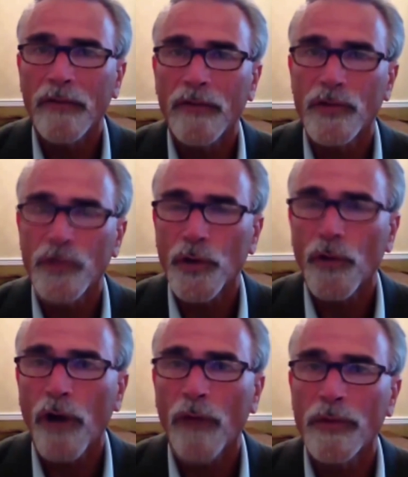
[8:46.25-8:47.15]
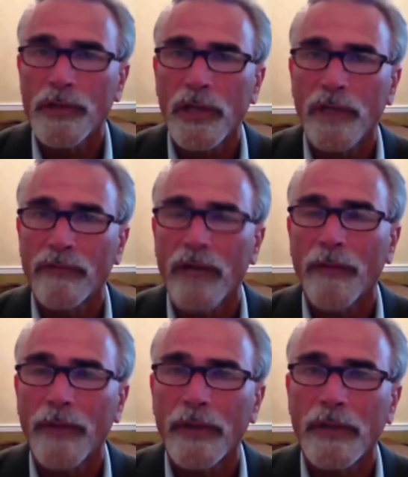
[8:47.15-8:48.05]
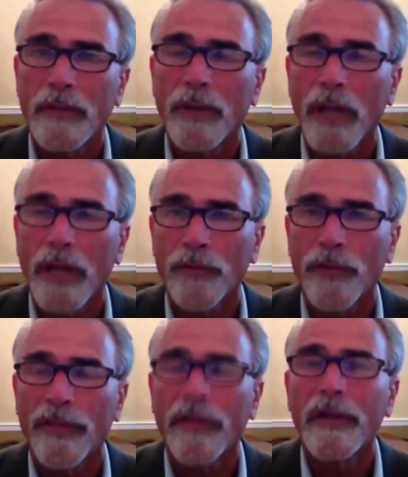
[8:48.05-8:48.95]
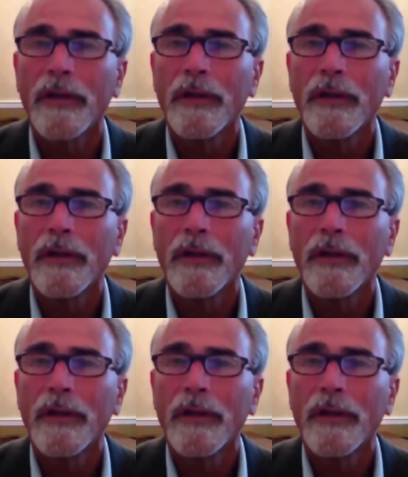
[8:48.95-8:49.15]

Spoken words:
if those requirements have not been complied with,